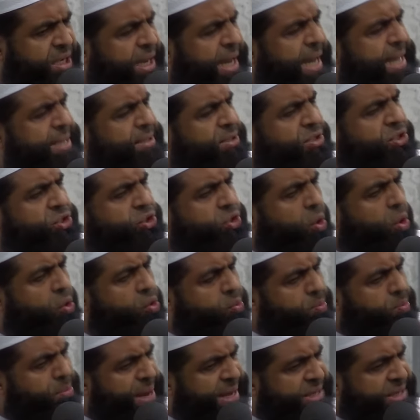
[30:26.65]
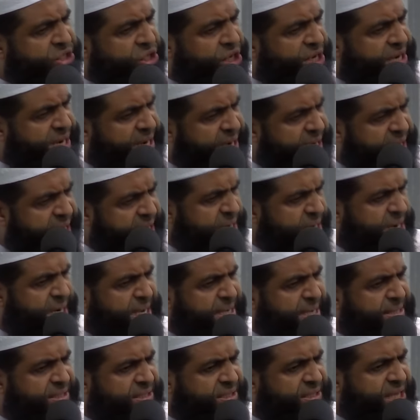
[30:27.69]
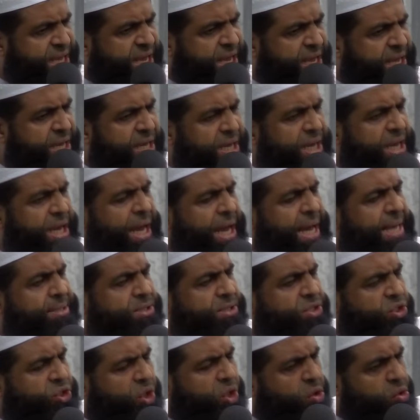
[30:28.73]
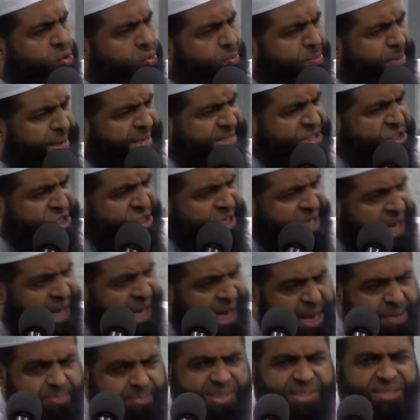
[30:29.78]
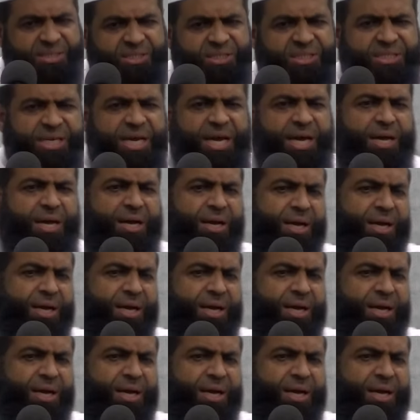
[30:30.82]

and so much leniency and so much clemency